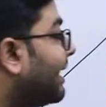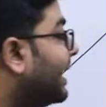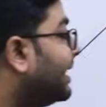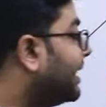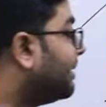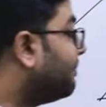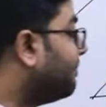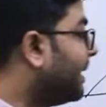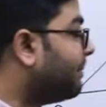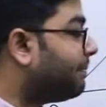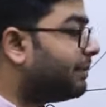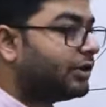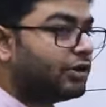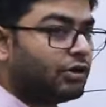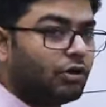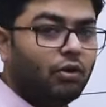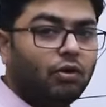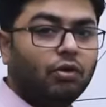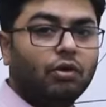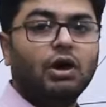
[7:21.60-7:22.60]
writing paper
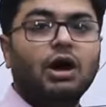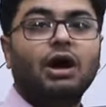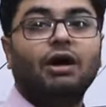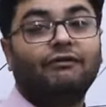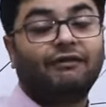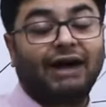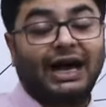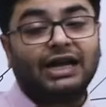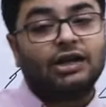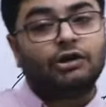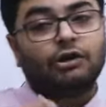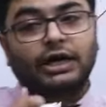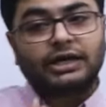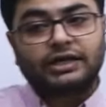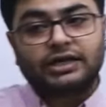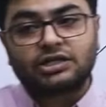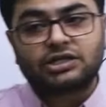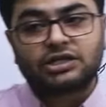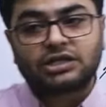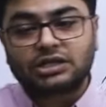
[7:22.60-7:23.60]
two, while you are
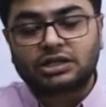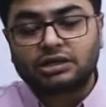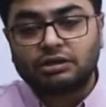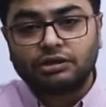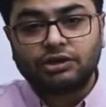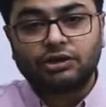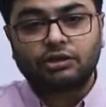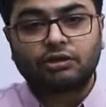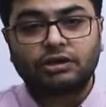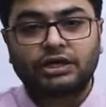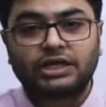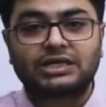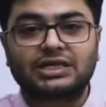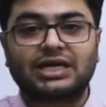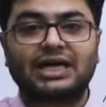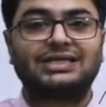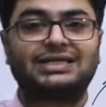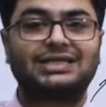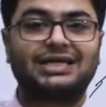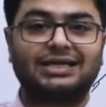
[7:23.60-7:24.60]

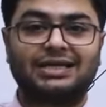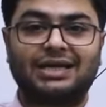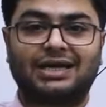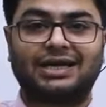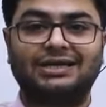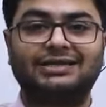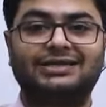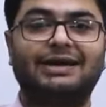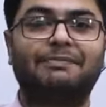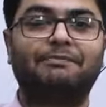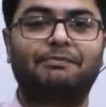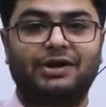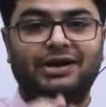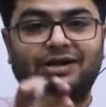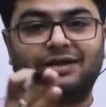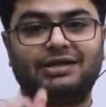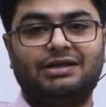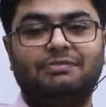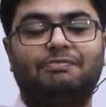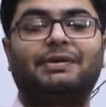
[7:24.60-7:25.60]
discussing the
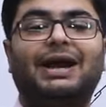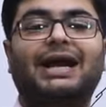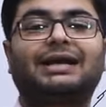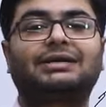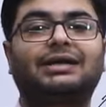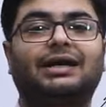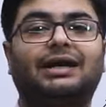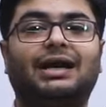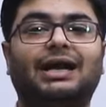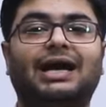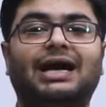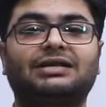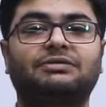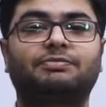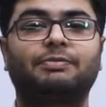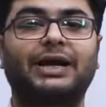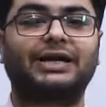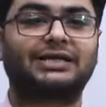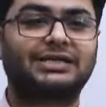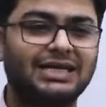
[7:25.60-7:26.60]
contemporary, the practical
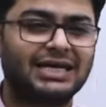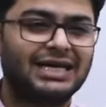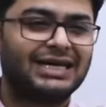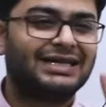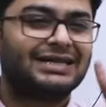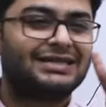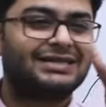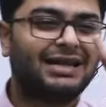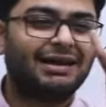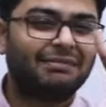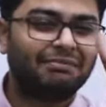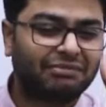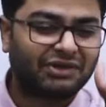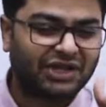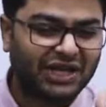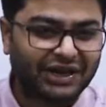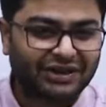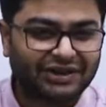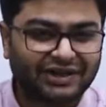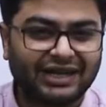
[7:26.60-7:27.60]
aspects, some
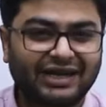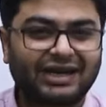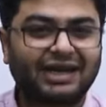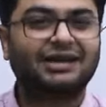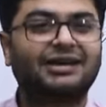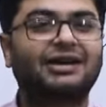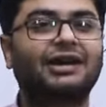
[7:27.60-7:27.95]
theoretical